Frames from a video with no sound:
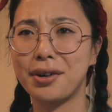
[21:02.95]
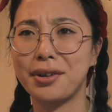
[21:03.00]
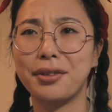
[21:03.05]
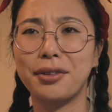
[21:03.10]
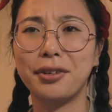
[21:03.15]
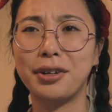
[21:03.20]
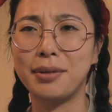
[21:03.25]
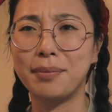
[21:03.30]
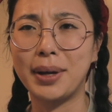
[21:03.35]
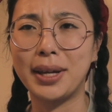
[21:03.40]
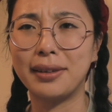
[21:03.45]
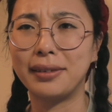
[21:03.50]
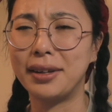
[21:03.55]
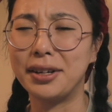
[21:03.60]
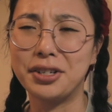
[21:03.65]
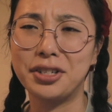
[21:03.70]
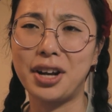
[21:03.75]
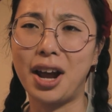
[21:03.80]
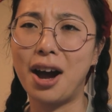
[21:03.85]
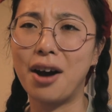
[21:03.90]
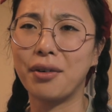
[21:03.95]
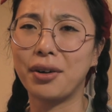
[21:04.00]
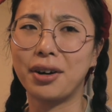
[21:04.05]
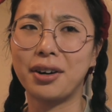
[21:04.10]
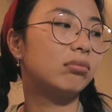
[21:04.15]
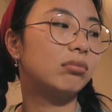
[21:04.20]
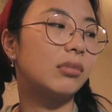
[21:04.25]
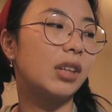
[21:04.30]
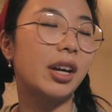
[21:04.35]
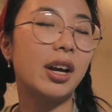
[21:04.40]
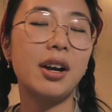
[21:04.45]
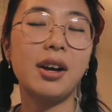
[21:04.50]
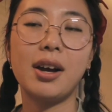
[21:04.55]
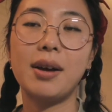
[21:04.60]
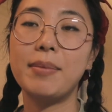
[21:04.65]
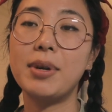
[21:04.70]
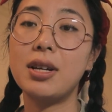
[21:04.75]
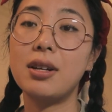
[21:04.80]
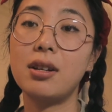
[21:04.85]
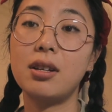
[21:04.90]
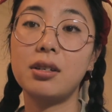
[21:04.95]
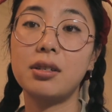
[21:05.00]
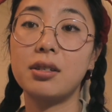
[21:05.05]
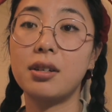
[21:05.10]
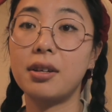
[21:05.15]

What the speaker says: including my lunch hour. Yeah, I mean, there's